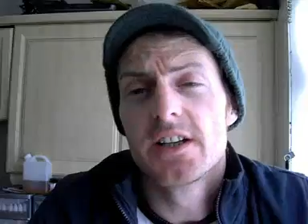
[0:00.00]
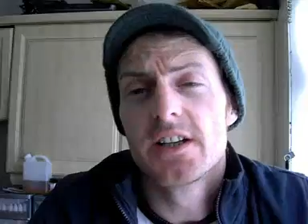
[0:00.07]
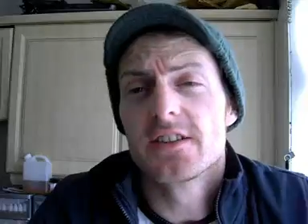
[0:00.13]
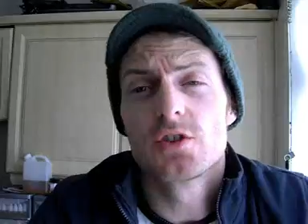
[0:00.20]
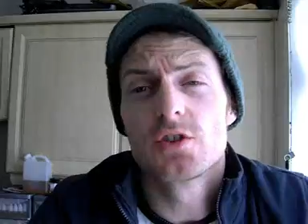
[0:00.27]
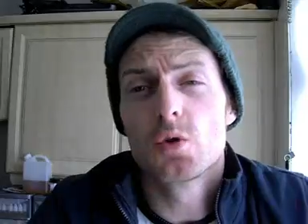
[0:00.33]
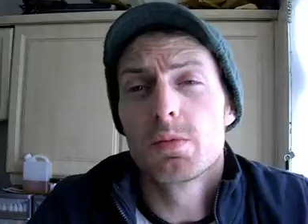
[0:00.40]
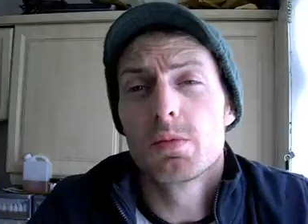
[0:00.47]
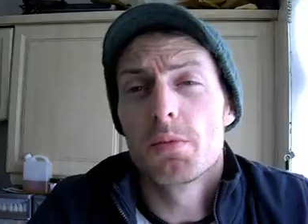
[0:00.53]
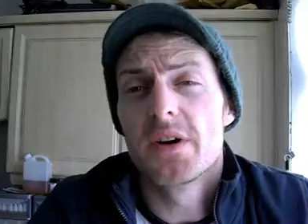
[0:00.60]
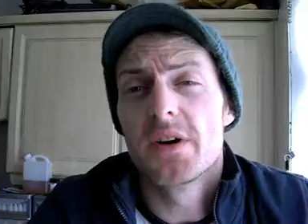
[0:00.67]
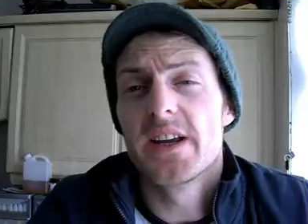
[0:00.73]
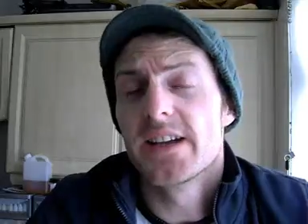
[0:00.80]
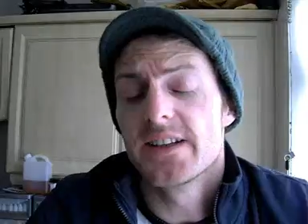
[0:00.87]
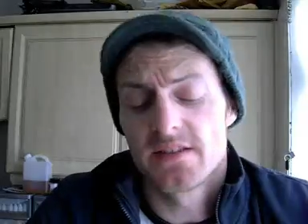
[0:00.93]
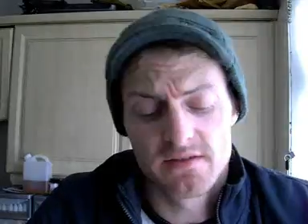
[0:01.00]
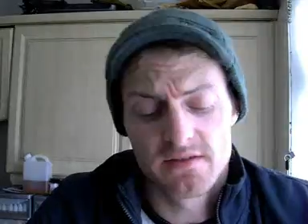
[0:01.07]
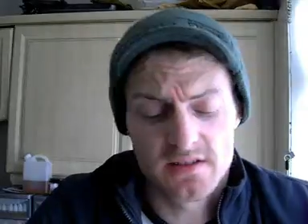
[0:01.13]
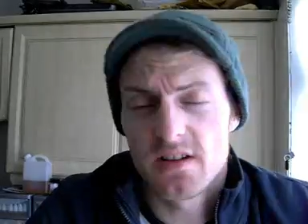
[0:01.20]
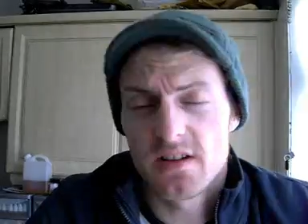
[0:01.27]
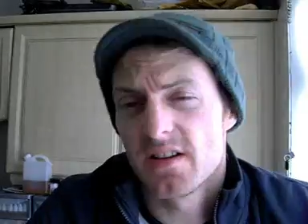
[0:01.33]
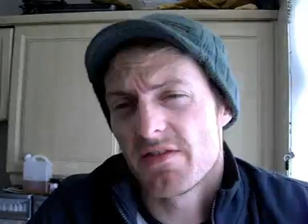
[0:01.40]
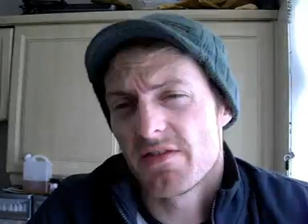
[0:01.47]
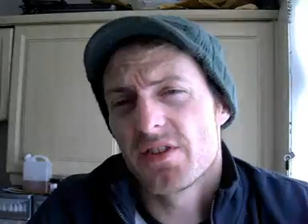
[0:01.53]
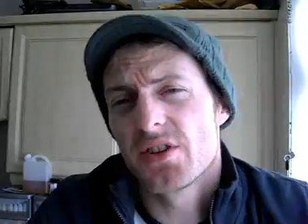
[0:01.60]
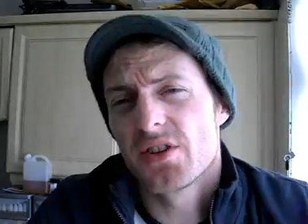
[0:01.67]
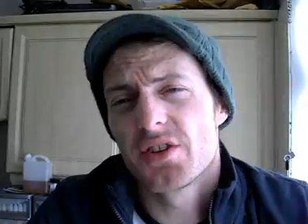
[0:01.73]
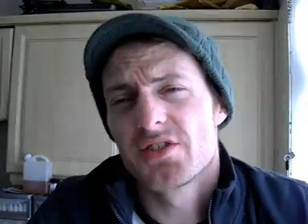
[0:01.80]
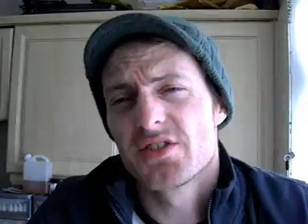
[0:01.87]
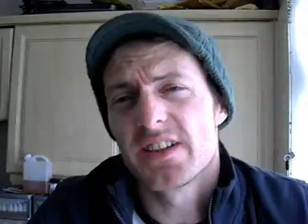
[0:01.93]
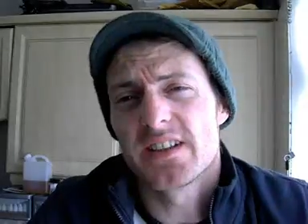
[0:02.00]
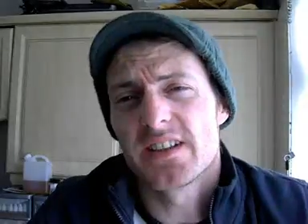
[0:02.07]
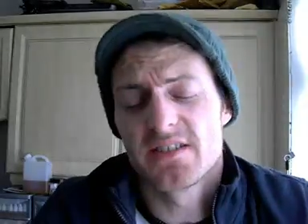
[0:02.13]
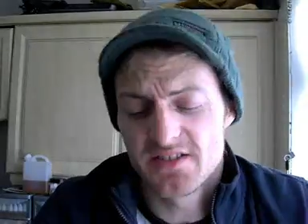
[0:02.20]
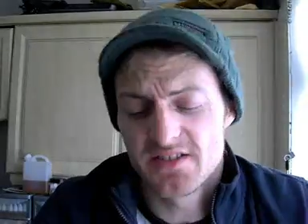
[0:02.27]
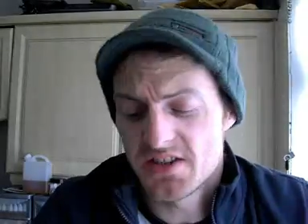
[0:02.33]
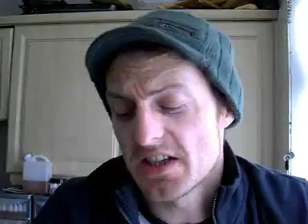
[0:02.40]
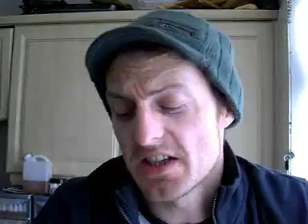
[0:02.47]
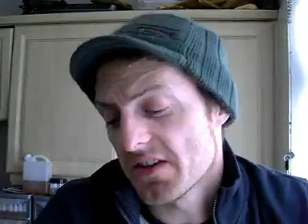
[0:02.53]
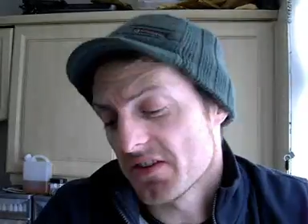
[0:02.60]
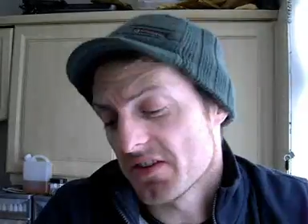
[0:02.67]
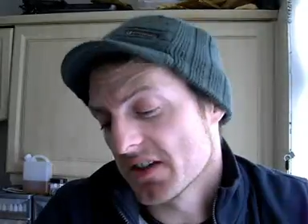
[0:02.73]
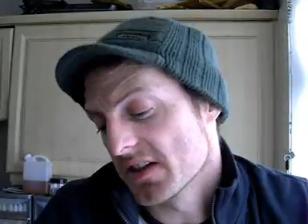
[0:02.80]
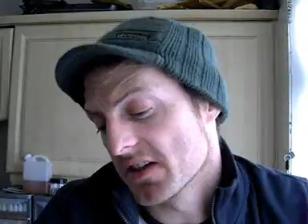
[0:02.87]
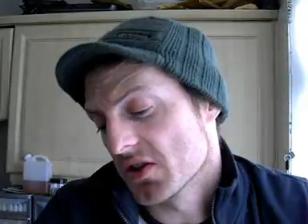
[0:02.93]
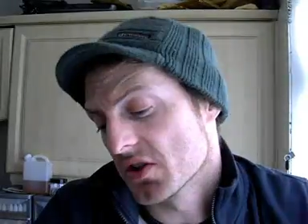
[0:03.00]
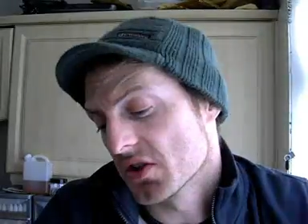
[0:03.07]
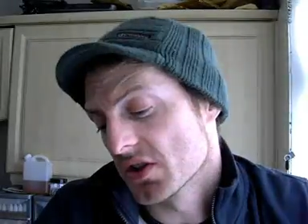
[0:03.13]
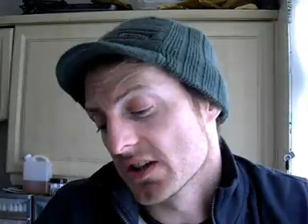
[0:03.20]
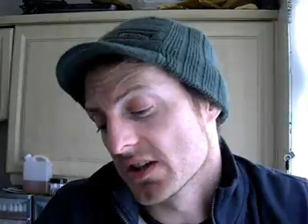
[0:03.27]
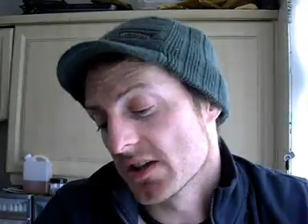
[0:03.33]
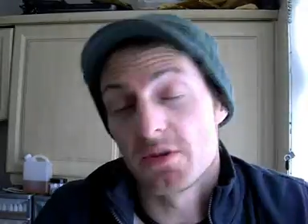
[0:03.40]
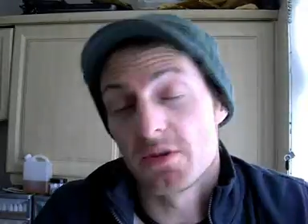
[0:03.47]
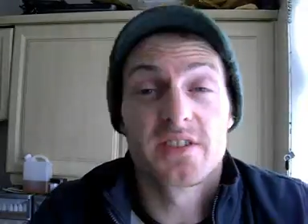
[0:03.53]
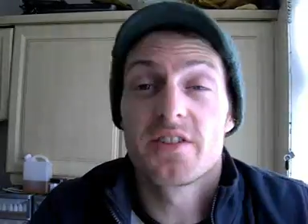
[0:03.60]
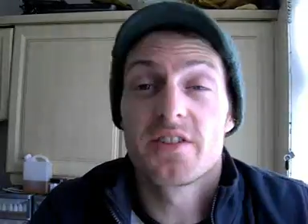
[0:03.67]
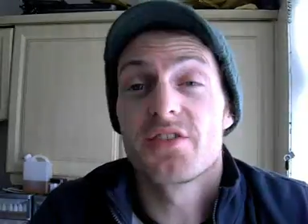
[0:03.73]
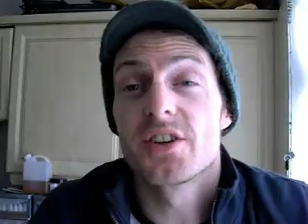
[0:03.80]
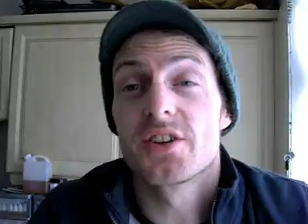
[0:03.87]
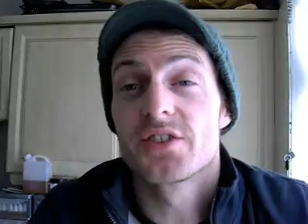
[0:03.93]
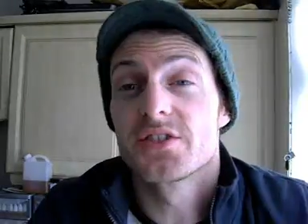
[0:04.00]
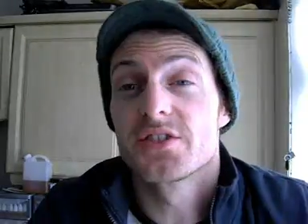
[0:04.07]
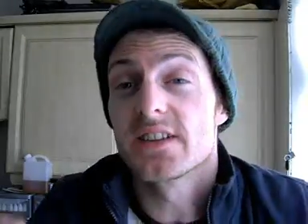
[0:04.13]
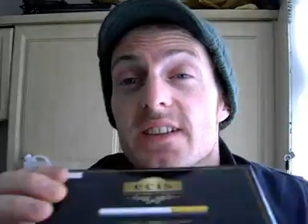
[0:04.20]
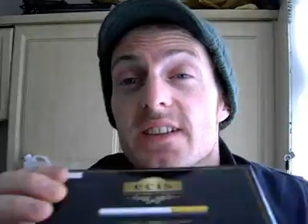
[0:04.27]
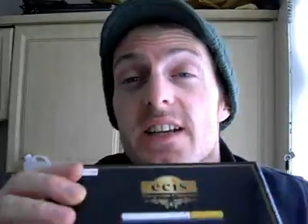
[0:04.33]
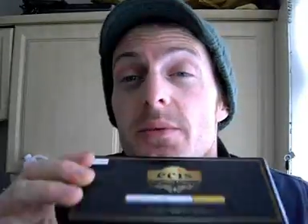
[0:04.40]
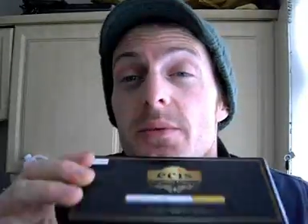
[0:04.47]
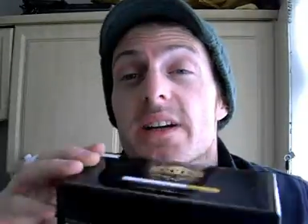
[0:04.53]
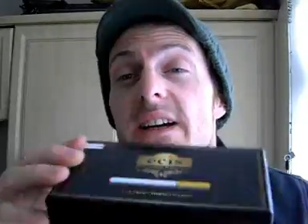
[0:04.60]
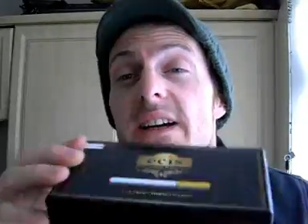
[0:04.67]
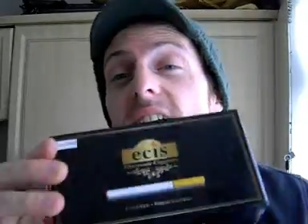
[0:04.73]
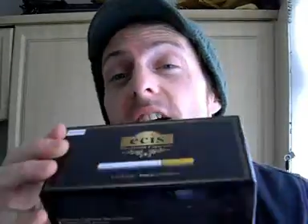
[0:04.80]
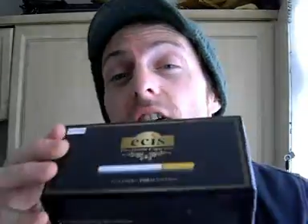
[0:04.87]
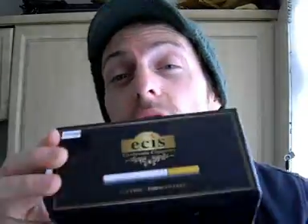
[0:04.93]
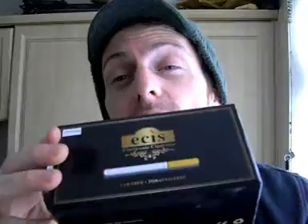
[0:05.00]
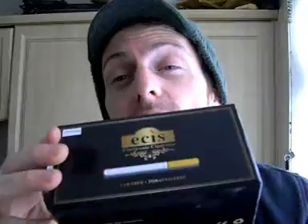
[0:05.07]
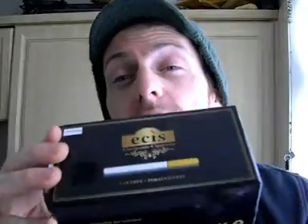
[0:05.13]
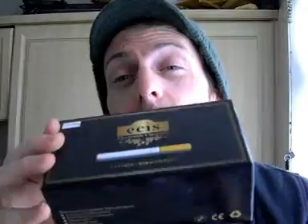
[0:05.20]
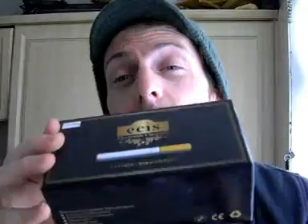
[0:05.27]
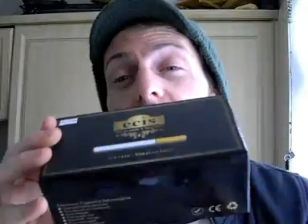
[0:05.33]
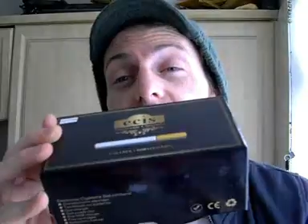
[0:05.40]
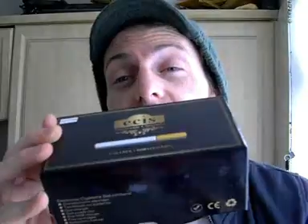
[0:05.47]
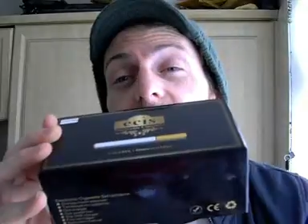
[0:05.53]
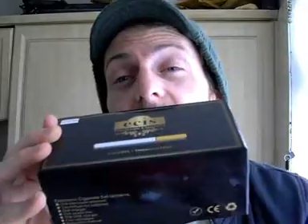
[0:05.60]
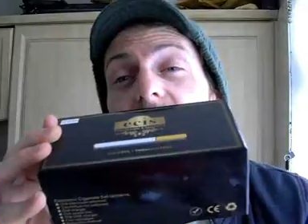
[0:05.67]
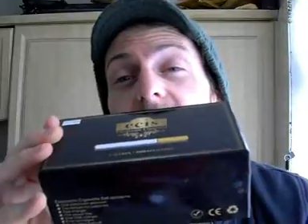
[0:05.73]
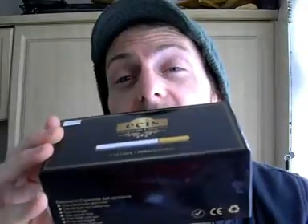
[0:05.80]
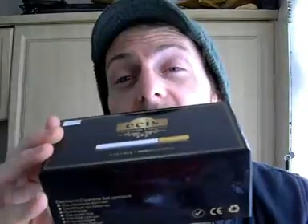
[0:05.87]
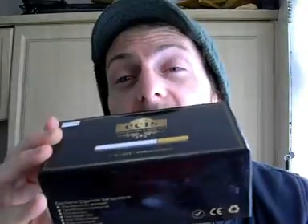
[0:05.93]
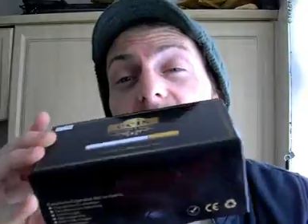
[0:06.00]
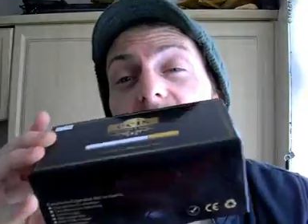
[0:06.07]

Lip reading: Super Mini. It's 306C I think they call it, but it's a 306 anyway. Comes in a box like that.